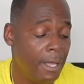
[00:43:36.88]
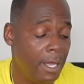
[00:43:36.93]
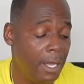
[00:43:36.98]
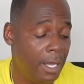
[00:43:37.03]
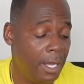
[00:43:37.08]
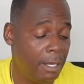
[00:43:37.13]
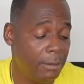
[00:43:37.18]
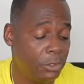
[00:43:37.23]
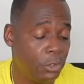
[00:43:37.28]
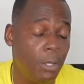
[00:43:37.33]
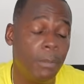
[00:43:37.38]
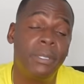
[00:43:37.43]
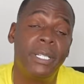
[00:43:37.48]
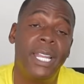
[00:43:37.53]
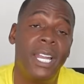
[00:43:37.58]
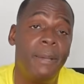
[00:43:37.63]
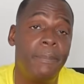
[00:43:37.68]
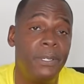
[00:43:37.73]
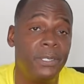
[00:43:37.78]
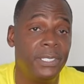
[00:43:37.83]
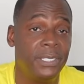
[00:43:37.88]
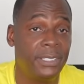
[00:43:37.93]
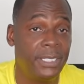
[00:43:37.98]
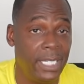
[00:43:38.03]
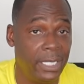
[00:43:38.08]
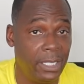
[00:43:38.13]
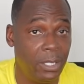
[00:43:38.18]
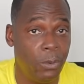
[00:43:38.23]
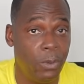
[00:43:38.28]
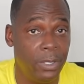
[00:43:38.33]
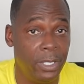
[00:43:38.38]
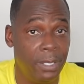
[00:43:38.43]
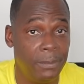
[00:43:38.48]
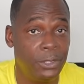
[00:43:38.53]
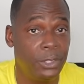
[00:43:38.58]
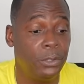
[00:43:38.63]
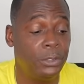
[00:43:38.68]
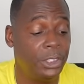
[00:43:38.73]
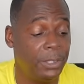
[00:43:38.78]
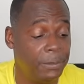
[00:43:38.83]
Um, so I'm glad I put the second one up.
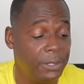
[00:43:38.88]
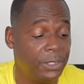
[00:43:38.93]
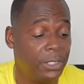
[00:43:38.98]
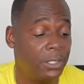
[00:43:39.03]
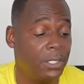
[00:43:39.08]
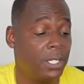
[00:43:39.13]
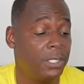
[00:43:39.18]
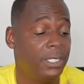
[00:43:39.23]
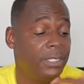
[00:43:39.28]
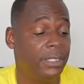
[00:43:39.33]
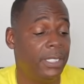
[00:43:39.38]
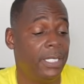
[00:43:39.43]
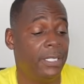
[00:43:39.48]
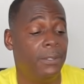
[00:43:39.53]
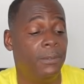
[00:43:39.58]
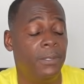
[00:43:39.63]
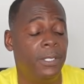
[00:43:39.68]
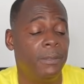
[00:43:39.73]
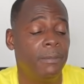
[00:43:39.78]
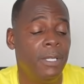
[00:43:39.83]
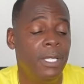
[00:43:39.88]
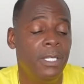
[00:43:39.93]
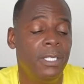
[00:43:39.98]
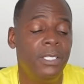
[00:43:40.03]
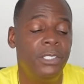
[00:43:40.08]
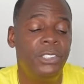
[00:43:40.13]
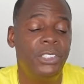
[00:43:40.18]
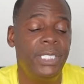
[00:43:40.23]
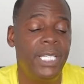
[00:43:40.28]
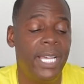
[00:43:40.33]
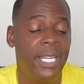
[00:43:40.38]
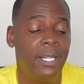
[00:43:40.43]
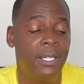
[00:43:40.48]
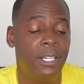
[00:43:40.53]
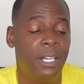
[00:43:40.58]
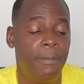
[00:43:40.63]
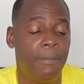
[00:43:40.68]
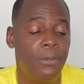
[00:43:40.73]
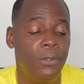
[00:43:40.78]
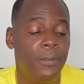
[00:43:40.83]
So she must have caught the second one. She had a
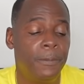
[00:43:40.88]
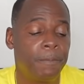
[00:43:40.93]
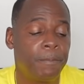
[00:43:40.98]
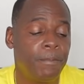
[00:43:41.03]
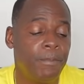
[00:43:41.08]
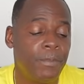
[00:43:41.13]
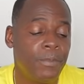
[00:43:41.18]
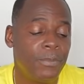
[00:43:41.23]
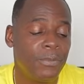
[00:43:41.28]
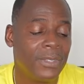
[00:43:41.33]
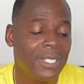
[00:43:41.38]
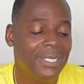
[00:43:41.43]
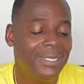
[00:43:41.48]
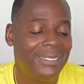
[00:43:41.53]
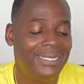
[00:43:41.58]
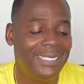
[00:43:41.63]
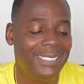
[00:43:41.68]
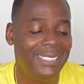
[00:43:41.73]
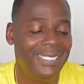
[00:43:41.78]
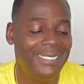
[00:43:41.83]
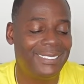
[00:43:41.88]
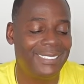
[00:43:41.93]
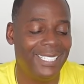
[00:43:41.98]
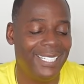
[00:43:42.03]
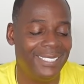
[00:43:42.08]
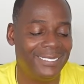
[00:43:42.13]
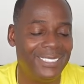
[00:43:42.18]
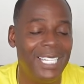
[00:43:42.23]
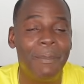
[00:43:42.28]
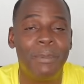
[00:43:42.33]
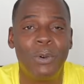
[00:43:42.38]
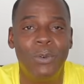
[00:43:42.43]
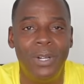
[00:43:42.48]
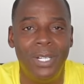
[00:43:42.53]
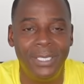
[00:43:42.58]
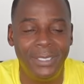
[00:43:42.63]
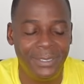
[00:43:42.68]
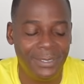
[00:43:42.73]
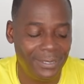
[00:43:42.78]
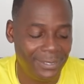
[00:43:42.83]
couple. She says, number
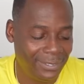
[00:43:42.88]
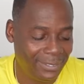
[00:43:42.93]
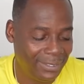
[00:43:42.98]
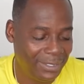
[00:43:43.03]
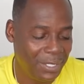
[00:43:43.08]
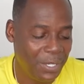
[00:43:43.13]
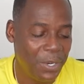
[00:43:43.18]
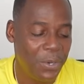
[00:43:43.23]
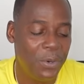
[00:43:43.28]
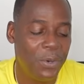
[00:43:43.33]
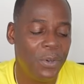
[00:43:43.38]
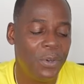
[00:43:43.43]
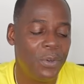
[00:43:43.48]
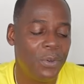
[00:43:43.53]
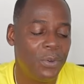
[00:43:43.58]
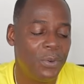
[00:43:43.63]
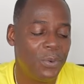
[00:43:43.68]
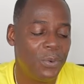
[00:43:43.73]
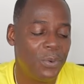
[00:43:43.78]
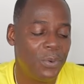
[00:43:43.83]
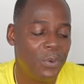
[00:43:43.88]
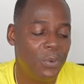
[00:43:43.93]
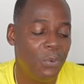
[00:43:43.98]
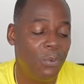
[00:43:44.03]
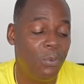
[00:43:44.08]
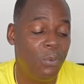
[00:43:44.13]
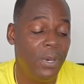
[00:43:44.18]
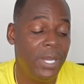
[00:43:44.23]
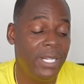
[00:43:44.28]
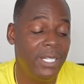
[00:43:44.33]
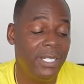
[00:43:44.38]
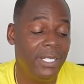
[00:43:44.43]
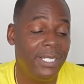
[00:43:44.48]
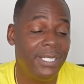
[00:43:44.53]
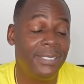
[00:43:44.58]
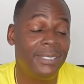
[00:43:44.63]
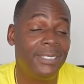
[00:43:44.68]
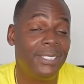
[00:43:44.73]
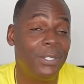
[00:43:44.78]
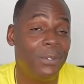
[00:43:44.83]
one, when
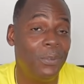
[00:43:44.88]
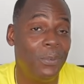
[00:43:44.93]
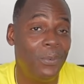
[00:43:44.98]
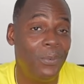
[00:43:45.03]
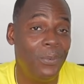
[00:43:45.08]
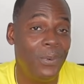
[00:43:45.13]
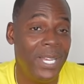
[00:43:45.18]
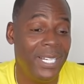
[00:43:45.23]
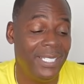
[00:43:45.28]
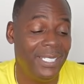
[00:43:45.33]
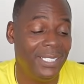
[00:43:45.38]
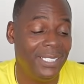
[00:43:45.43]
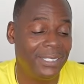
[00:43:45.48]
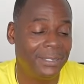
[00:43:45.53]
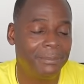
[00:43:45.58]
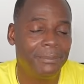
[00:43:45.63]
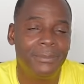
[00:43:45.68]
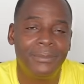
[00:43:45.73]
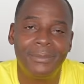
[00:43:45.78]
is the wedding?